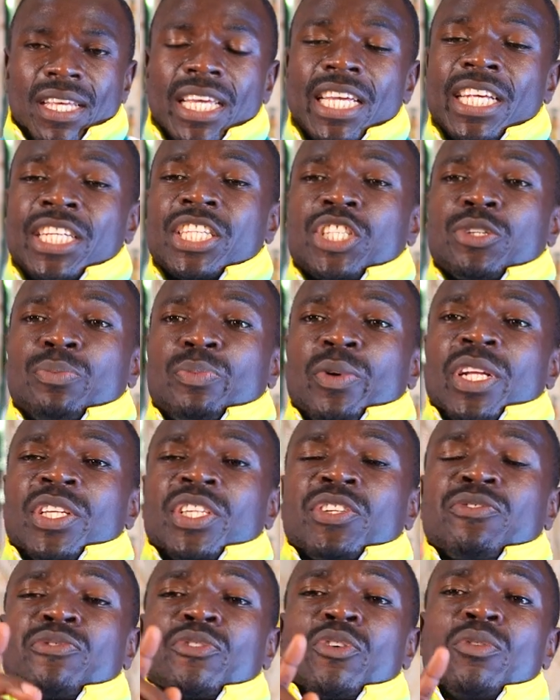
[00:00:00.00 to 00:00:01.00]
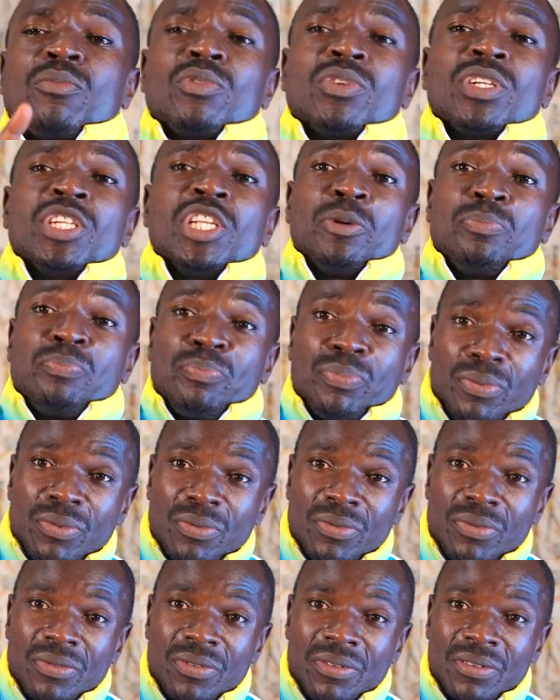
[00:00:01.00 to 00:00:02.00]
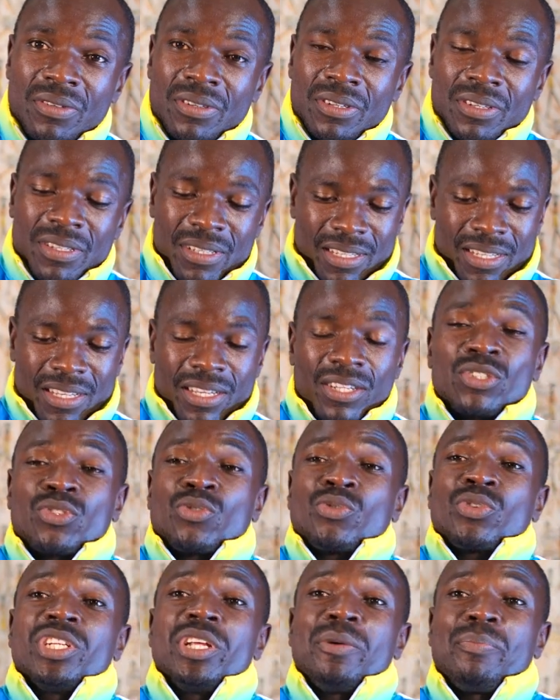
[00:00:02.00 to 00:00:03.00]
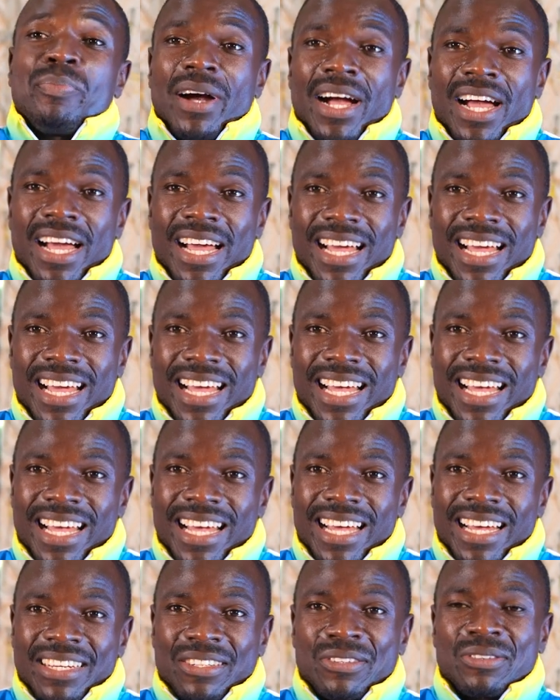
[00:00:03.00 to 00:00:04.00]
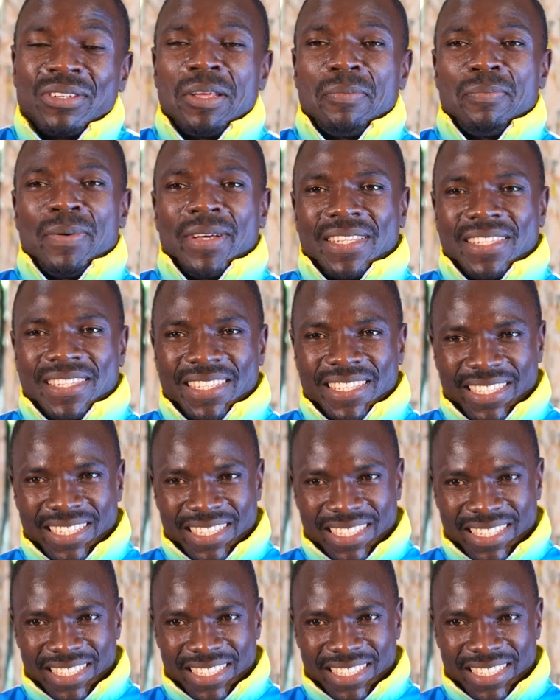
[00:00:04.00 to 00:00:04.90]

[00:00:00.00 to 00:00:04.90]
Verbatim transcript: It spreads from deep to deeper, to deepest.